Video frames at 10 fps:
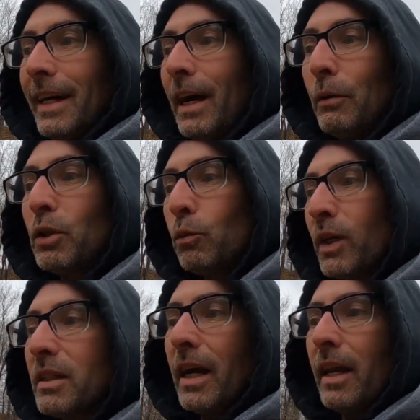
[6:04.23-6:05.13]
I went to
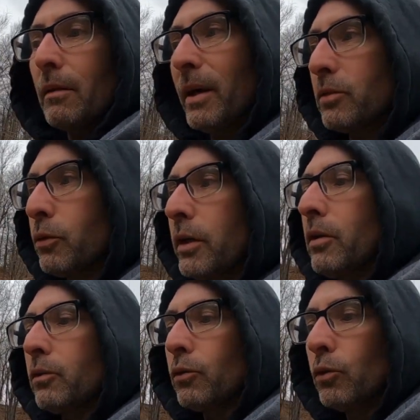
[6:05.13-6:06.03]
West Side Elementary
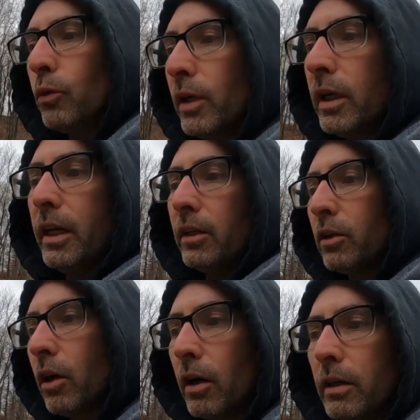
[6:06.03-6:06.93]
through
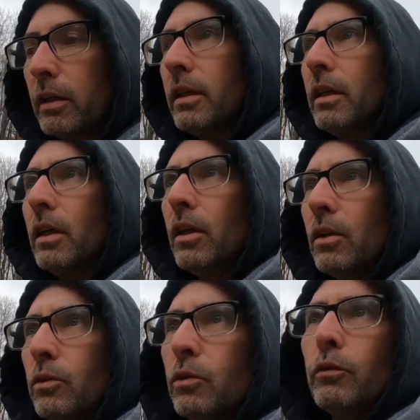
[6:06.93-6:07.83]
kindergarten
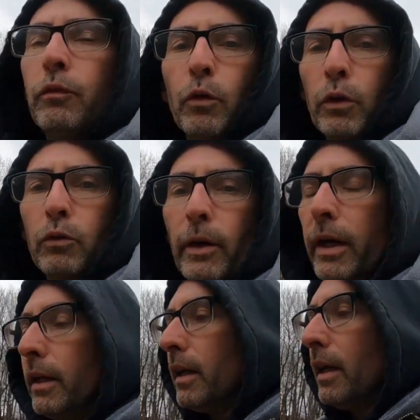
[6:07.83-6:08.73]
through 4th
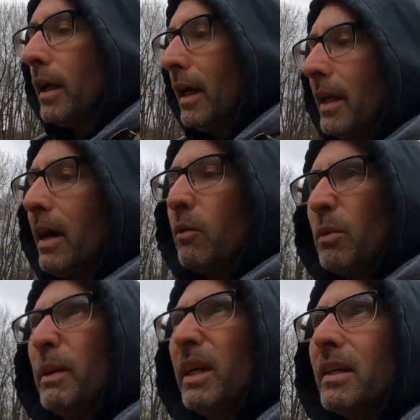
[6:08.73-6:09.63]
grade, and that would
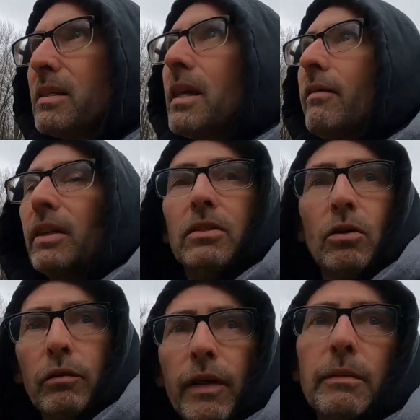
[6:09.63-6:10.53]
have been in the 70s.
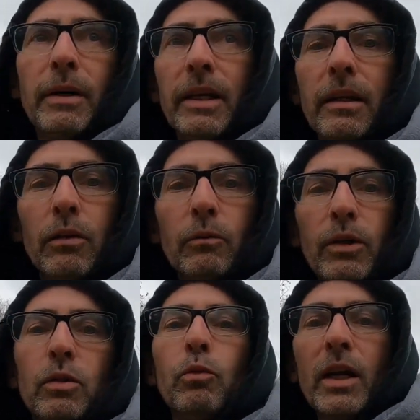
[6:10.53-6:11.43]
So if anybody
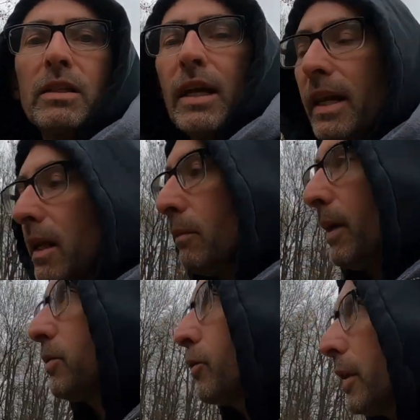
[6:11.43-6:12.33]
went to West Side
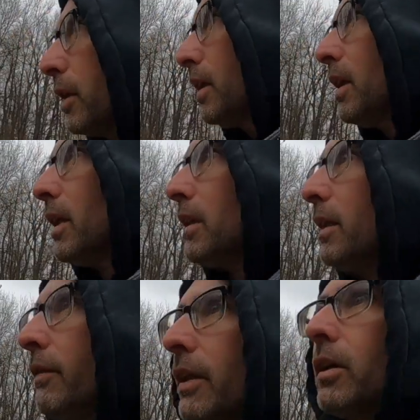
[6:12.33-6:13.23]
Elementary,
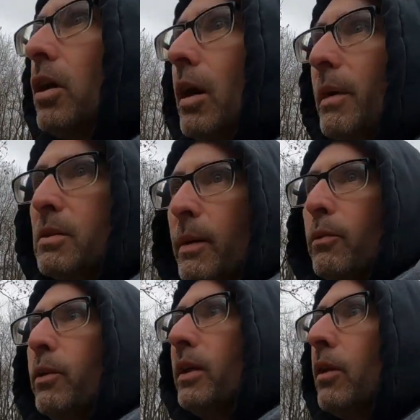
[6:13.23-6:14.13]
leave it in the comments. Maybe
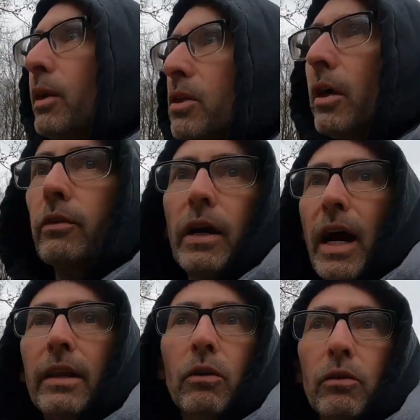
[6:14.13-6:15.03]
we know each other.
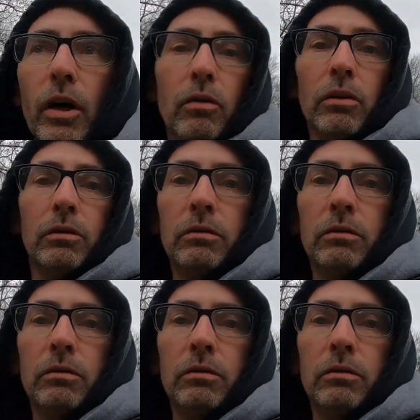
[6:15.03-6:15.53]
I don't know.